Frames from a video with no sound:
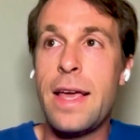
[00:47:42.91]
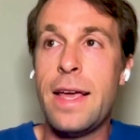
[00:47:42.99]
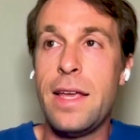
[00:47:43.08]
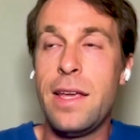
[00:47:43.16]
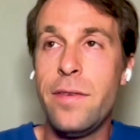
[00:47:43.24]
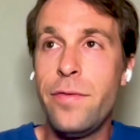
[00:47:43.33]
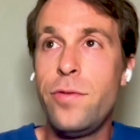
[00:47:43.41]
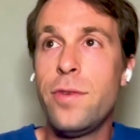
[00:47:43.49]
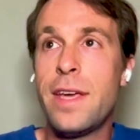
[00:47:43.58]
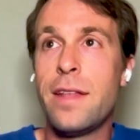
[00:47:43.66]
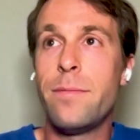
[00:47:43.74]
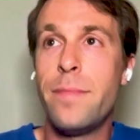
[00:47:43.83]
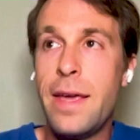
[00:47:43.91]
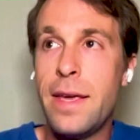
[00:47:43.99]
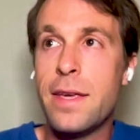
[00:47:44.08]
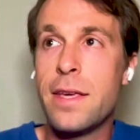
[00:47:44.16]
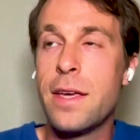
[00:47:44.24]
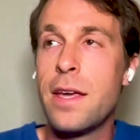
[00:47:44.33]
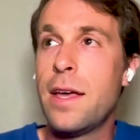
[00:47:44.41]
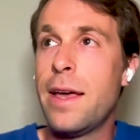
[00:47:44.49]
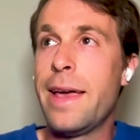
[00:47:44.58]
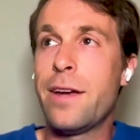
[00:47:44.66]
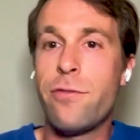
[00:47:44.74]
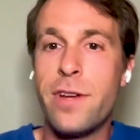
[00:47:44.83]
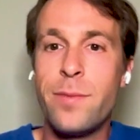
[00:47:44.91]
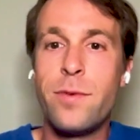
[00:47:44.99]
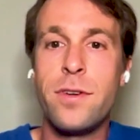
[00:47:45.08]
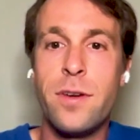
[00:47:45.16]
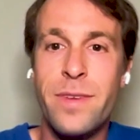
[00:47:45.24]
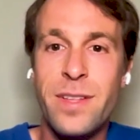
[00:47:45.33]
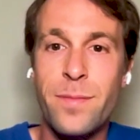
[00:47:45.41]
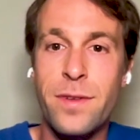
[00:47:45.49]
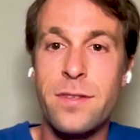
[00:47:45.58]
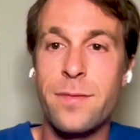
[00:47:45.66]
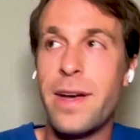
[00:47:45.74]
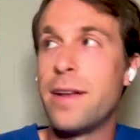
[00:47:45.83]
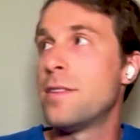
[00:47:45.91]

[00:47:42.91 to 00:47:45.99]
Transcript: if you can make a credible commitment about